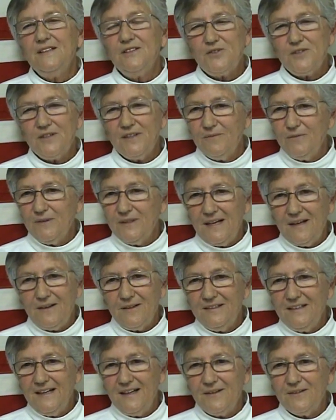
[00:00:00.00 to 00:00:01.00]
History,
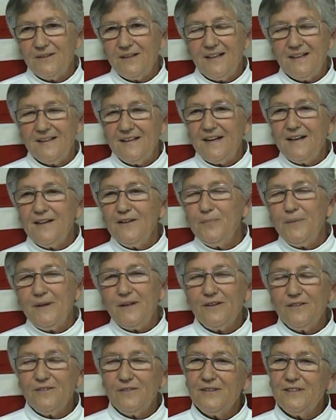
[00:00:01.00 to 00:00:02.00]
without a doubt, and that is
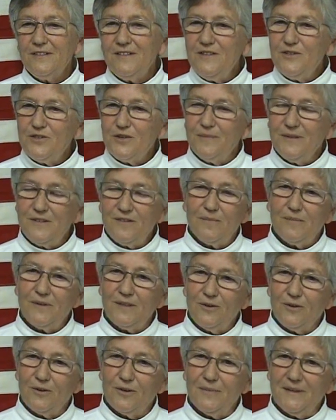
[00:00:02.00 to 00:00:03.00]
because of the teacher, Mr.
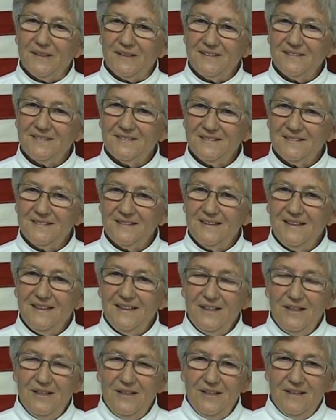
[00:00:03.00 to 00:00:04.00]
McCormick.
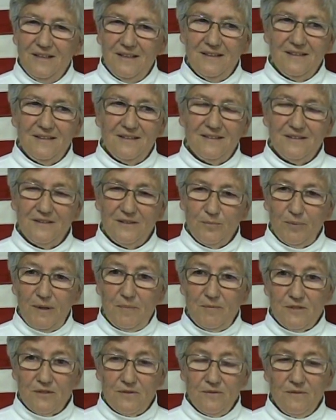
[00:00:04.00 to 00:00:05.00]
Uh, the
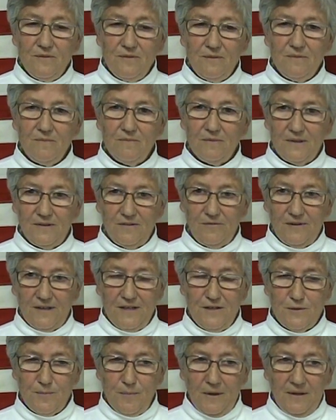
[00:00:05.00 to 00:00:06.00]
prep school was
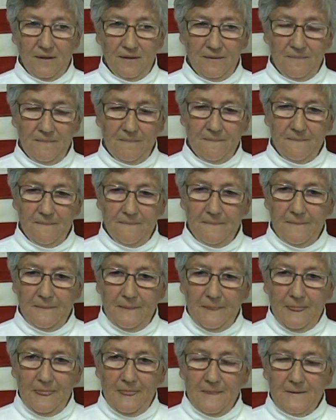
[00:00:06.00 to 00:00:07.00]
very small,
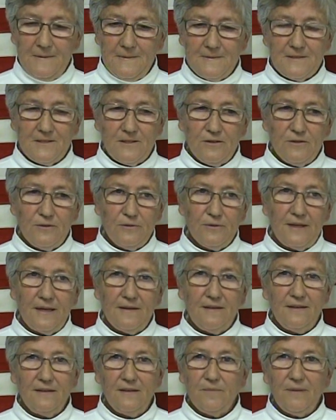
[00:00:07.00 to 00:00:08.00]
so
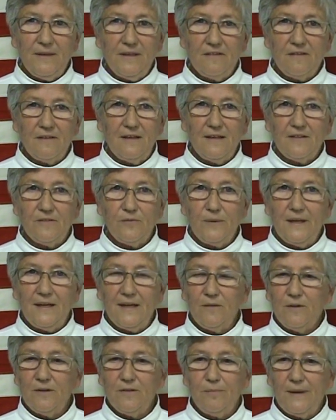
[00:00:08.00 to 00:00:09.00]
I think the biggest class we
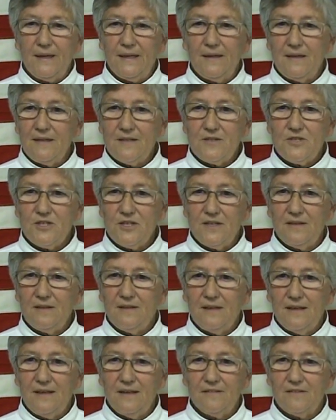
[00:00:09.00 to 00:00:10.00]
had was biology
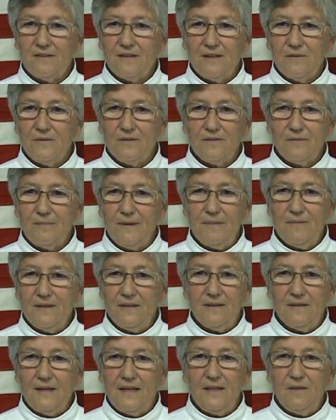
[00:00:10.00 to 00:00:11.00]
class, and that was
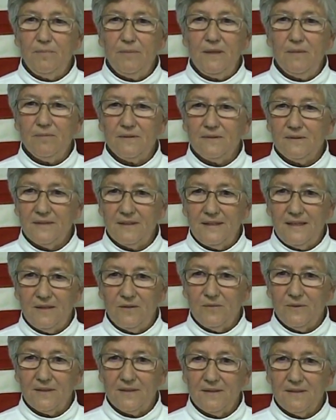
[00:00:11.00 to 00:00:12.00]
maybe eight people in
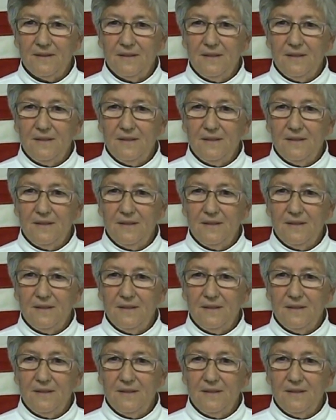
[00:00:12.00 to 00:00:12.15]
that one.